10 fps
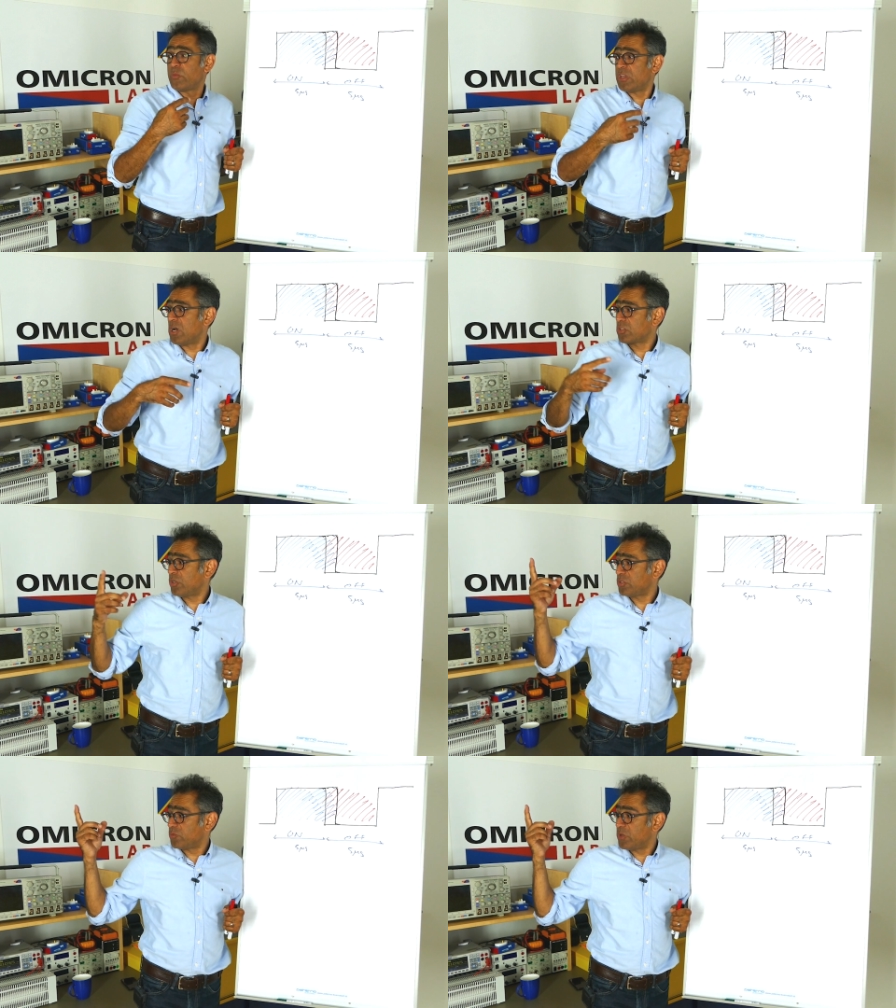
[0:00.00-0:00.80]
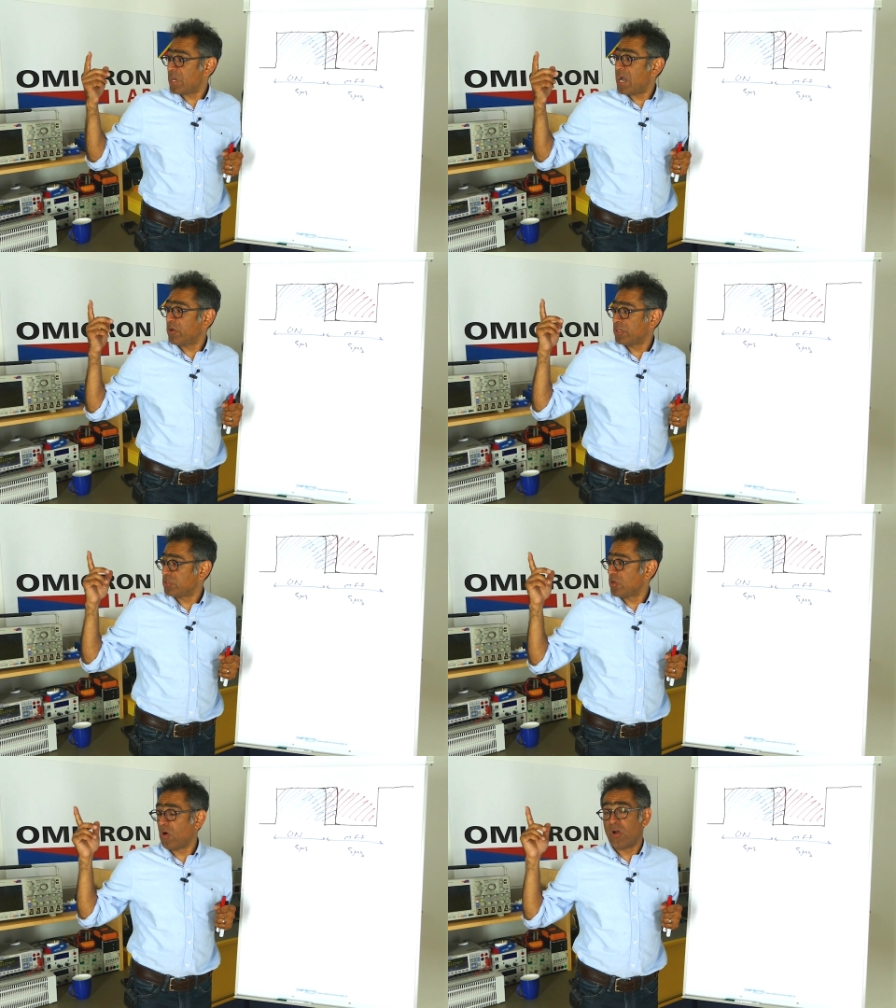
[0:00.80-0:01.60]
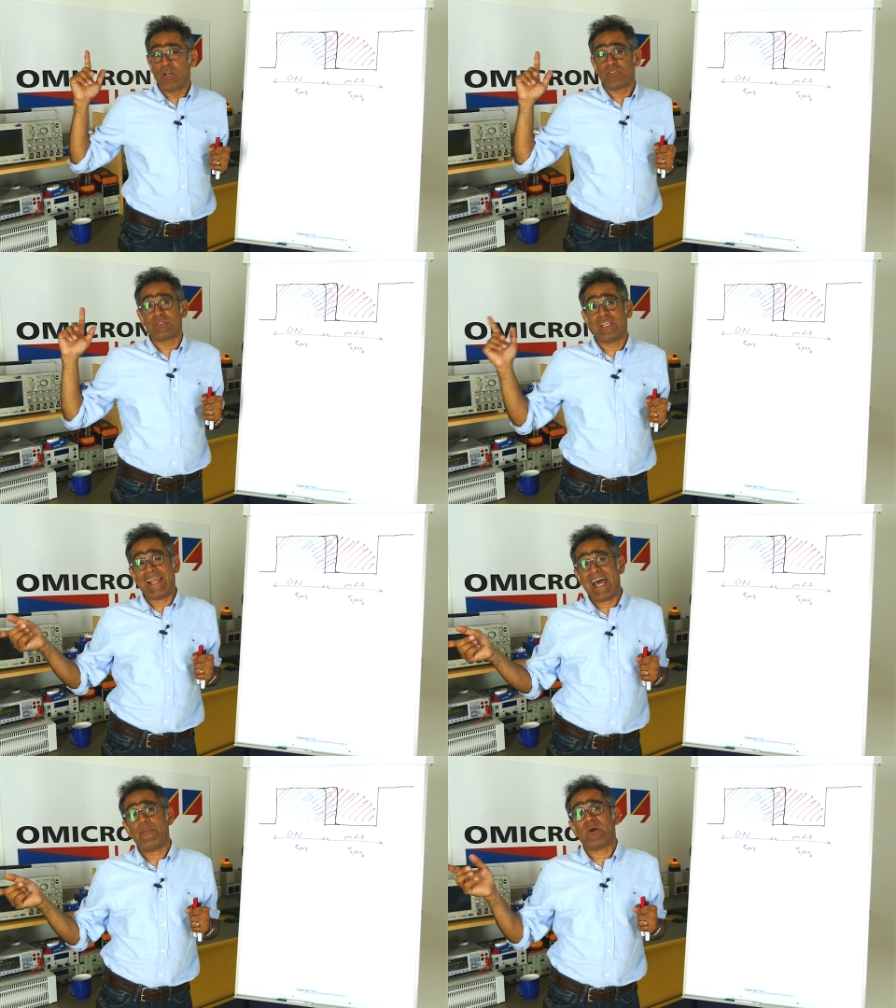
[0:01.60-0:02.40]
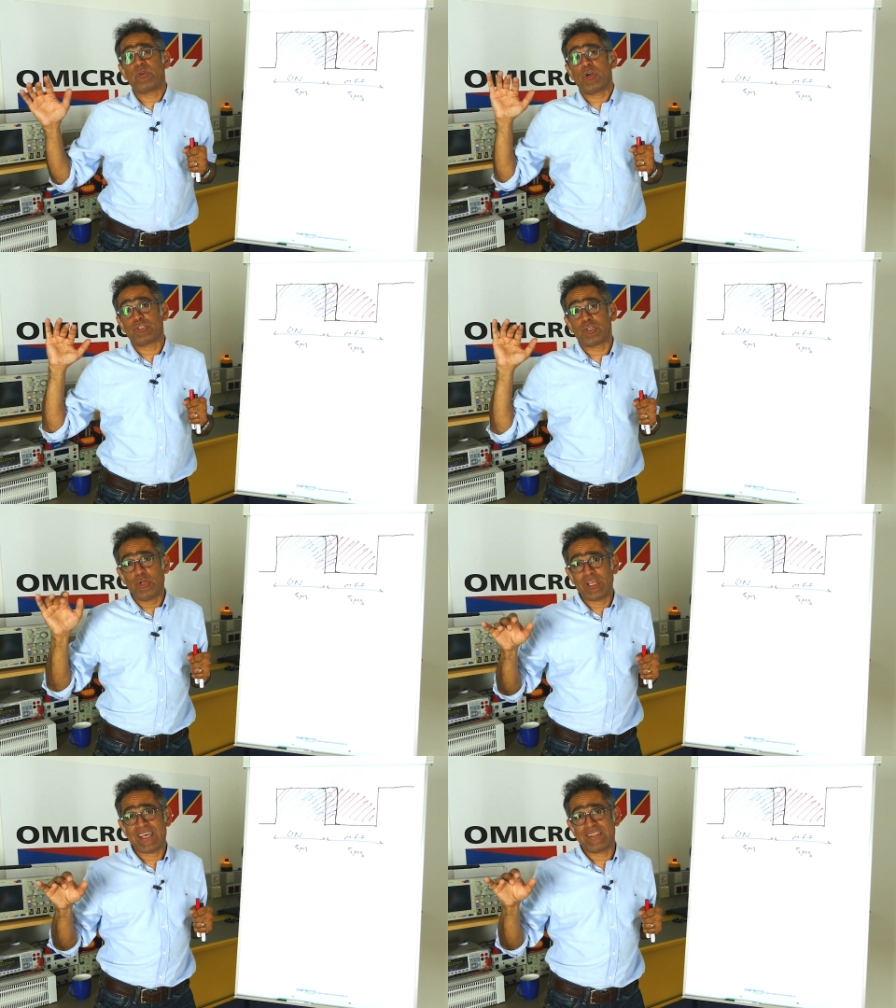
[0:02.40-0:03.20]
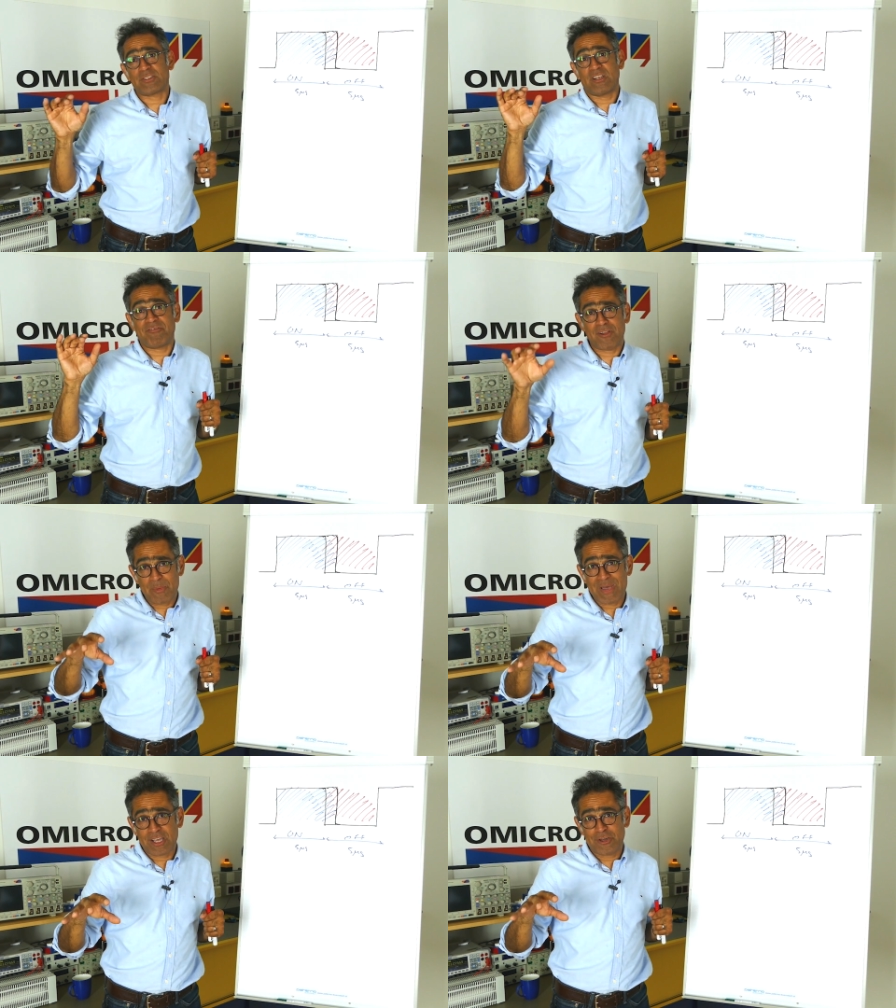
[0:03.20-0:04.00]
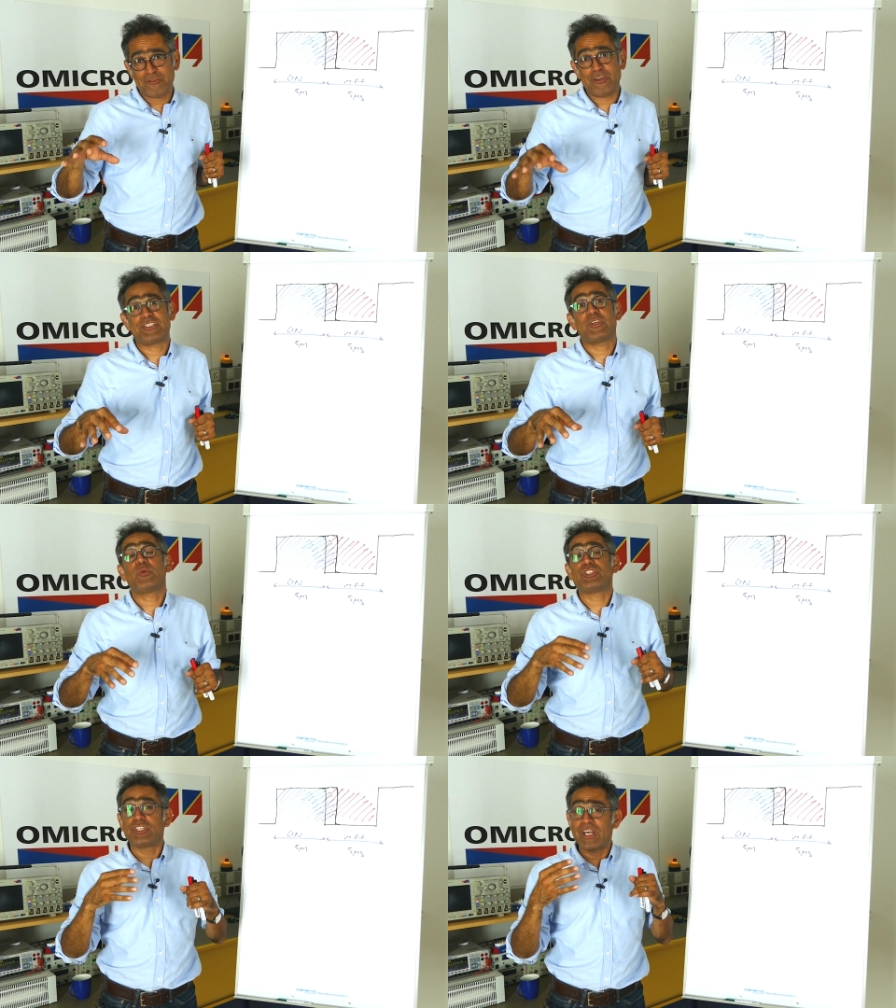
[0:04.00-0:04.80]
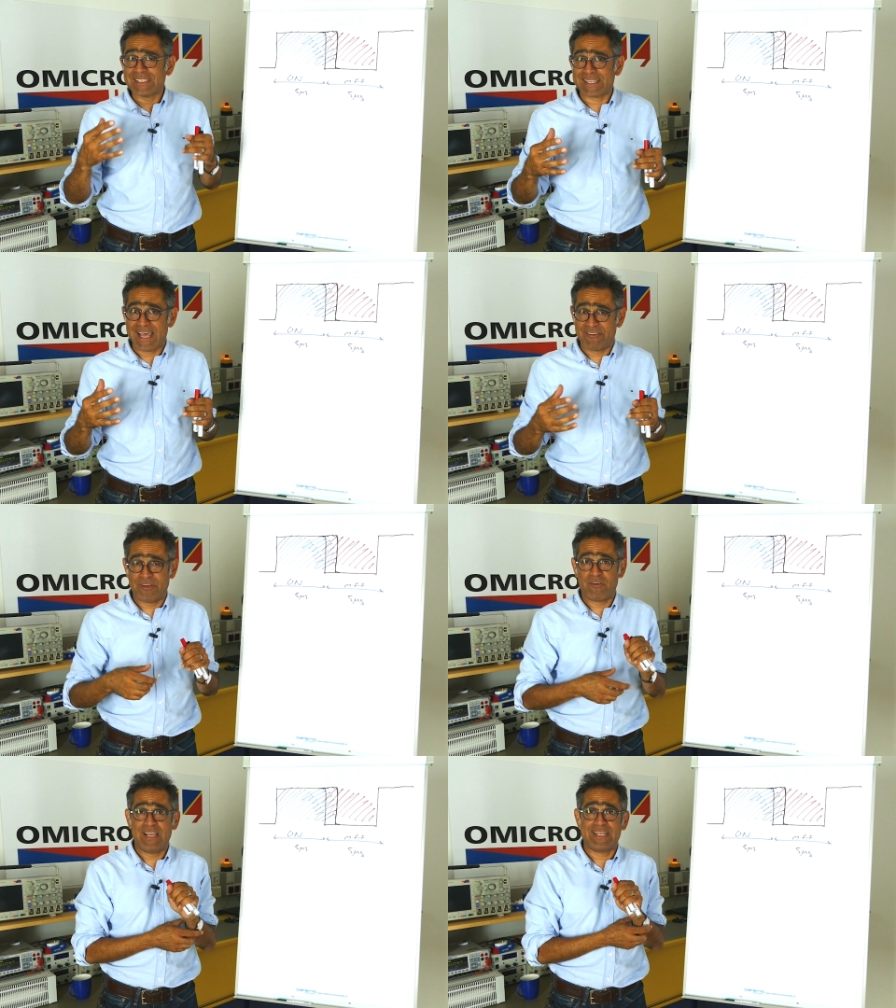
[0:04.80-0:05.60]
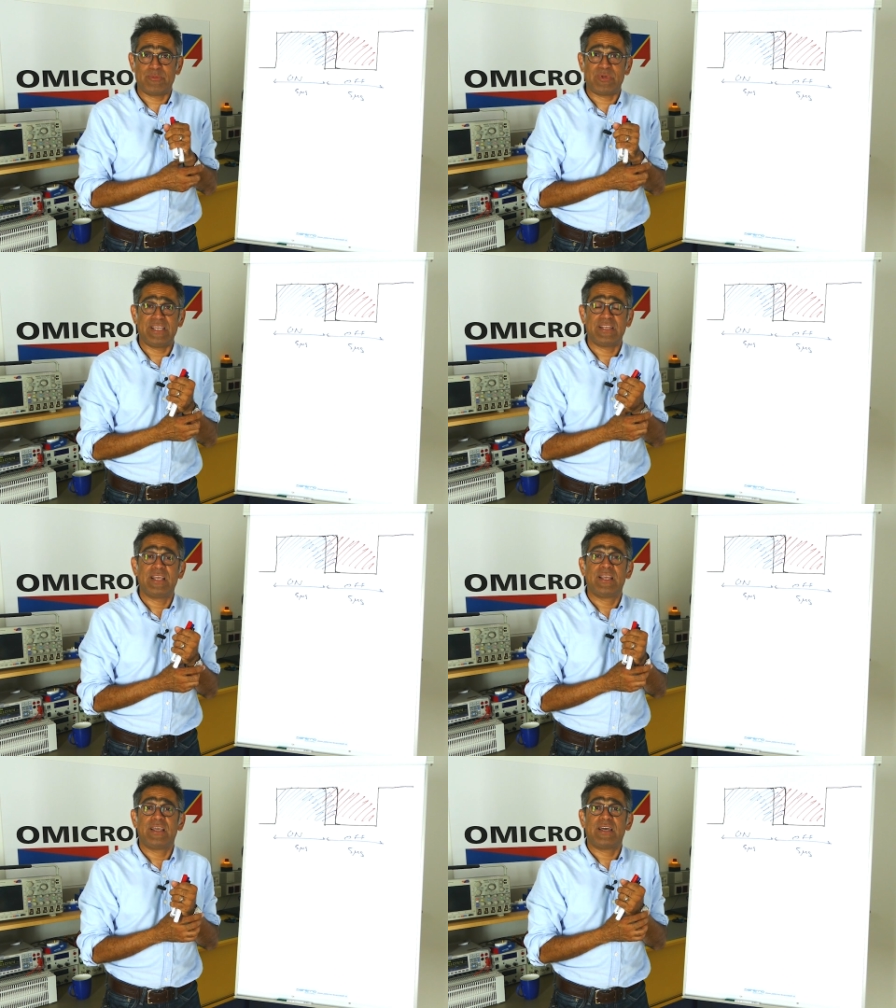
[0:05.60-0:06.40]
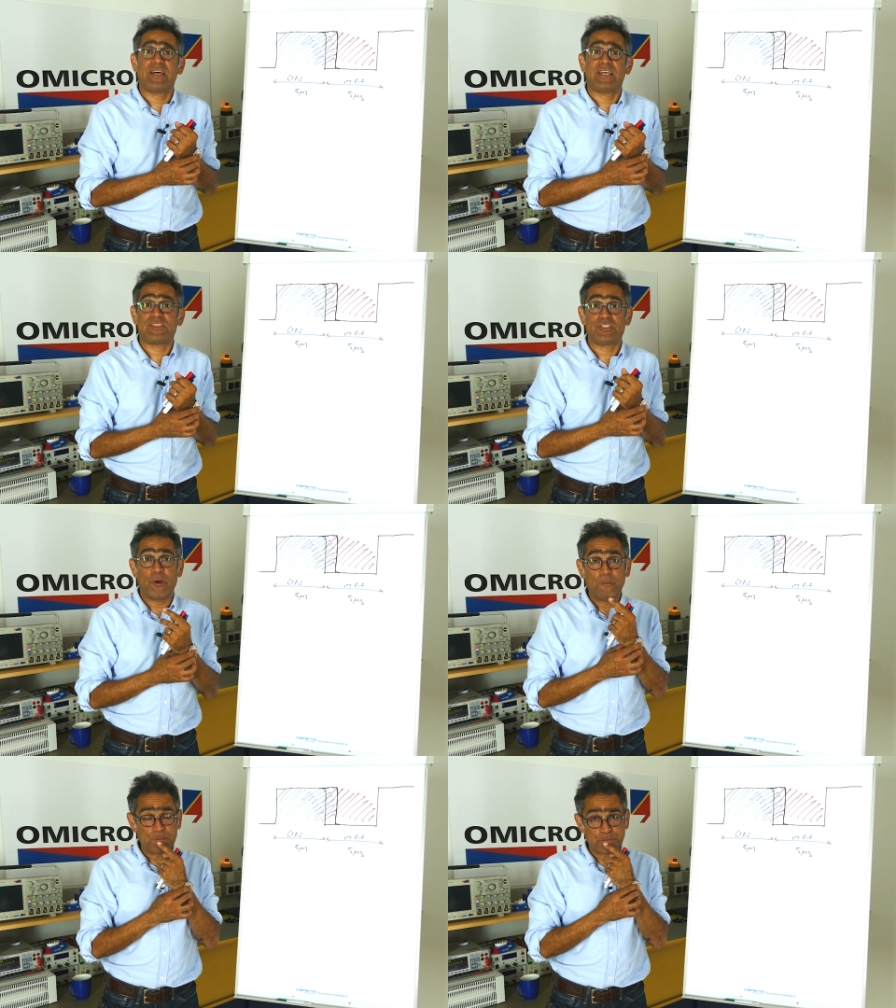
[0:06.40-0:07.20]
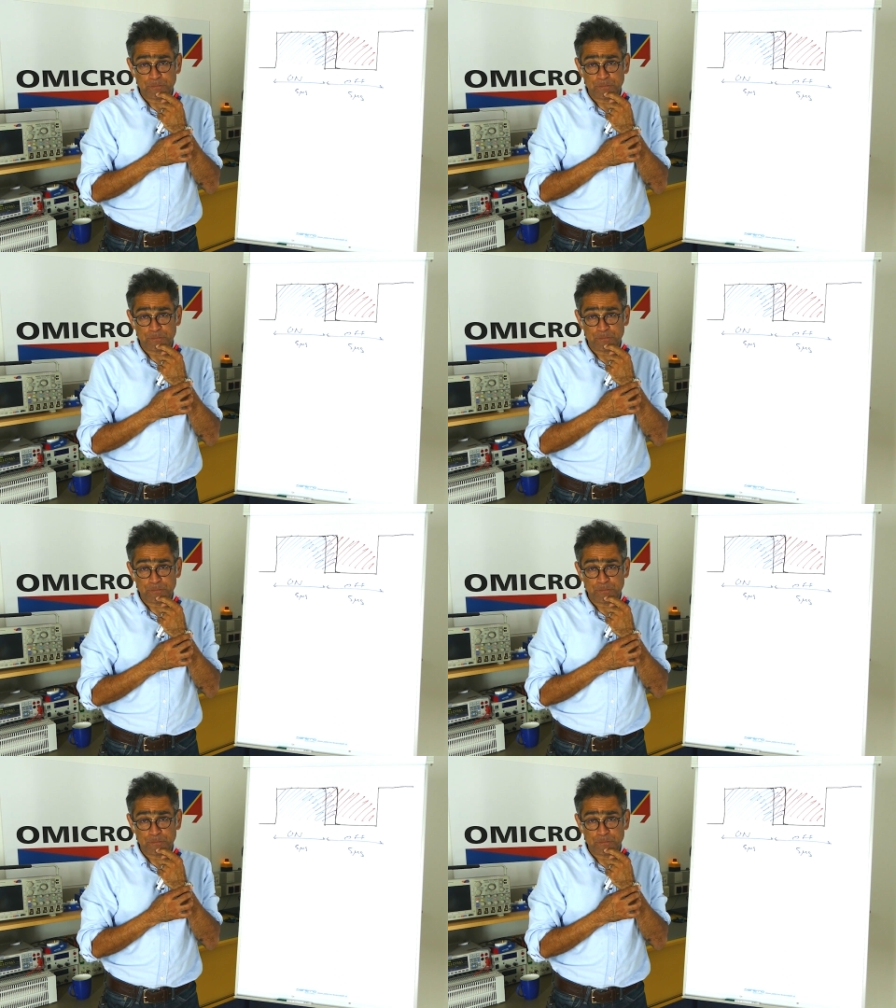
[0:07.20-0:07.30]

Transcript: We're not going, we are now going to go to the lab and we're going to look at this on a flyback converter, which does have a right-hand plane uh, zero